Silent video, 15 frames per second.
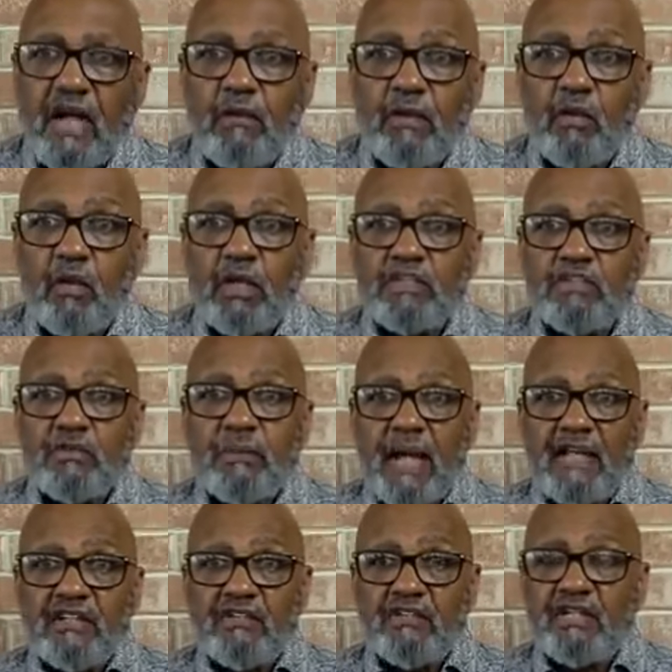Now, we want to
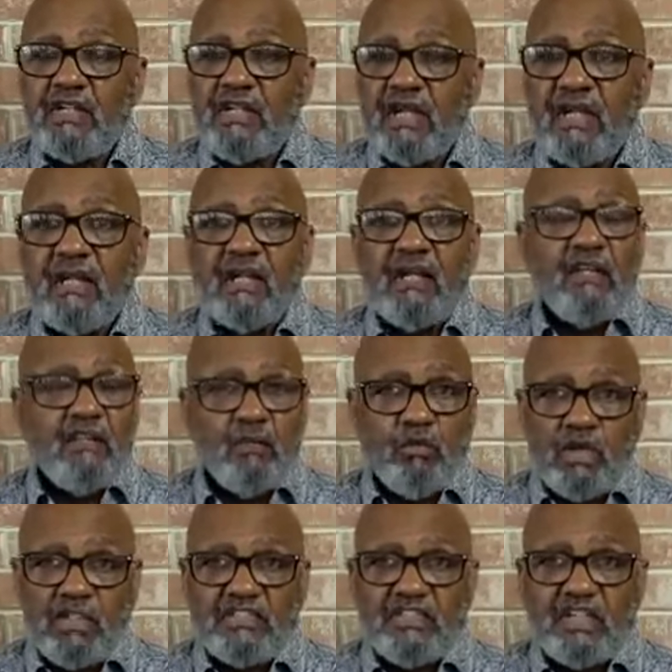remind you today
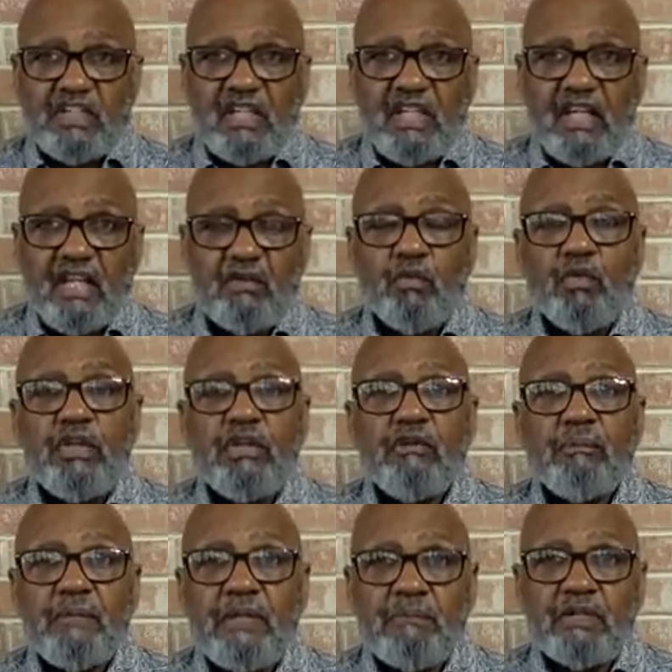once again, we
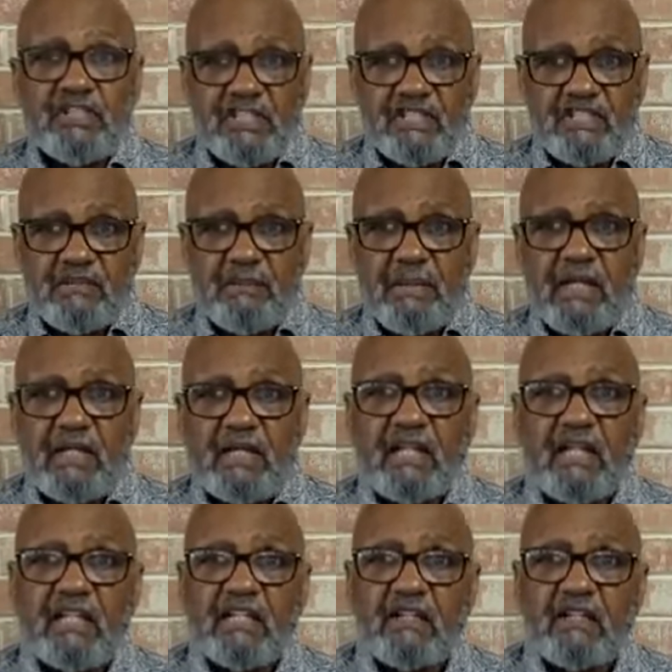will be participating in